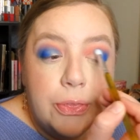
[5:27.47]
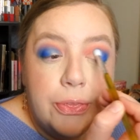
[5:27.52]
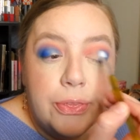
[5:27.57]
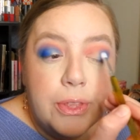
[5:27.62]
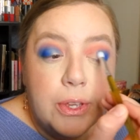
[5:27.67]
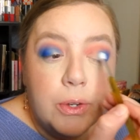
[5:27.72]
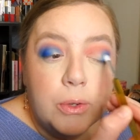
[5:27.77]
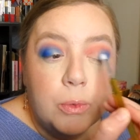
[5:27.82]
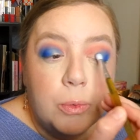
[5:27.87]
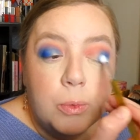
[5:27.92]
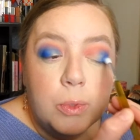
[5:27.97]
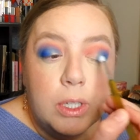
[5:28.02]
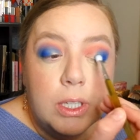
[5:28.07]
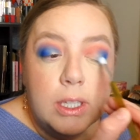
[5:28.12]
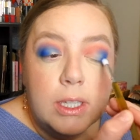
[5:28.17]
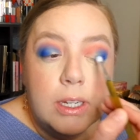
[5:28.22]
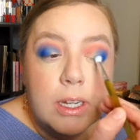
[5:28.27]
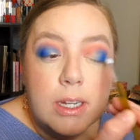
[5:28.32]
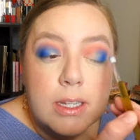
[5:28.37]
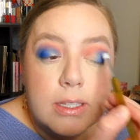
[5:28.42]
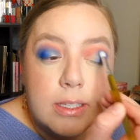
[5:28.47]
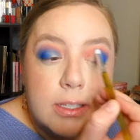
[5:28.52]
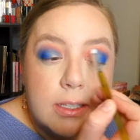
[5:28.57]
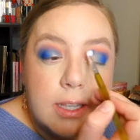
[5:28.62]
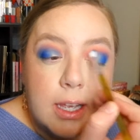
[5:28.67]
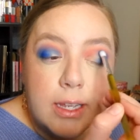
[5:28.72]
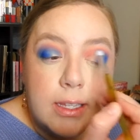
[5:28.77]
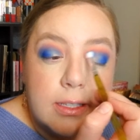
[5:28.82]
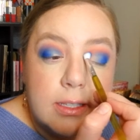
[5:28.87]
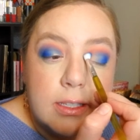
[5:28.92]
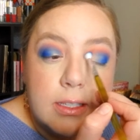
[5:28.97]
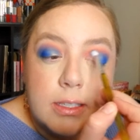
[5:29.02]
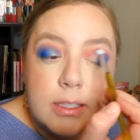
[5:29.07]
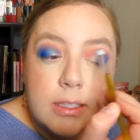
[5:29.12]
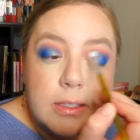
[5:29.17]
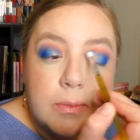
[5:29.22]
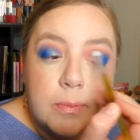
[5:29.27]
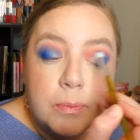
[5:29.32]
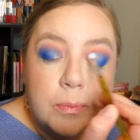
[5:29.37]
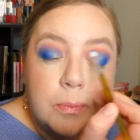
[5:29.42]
They're really nice sizes.